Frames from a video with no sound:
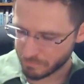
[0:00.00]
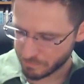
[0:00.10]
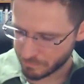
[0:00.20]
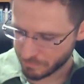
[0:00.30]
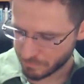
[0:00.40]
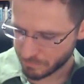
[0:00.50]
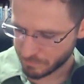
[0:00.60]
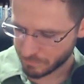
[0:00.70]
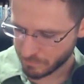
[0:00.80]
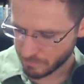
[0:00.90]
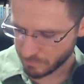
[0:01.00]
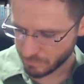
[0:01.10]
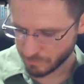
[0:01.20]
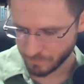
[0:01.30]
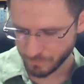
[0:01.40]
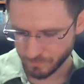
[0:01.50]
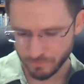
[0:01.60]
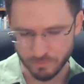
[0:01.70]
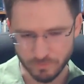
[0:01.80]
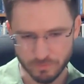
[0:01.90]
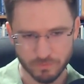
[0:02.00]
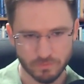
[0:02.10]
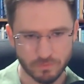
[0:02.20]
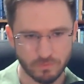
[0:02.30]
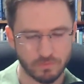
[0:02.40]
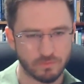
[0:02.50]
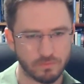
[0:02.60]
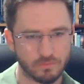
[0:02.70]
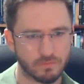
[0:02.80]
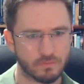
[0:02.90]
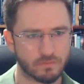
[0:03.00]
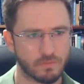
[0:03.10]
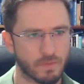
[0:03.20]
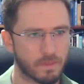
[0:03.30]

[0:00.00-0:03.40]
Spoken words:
The person shown says nothing.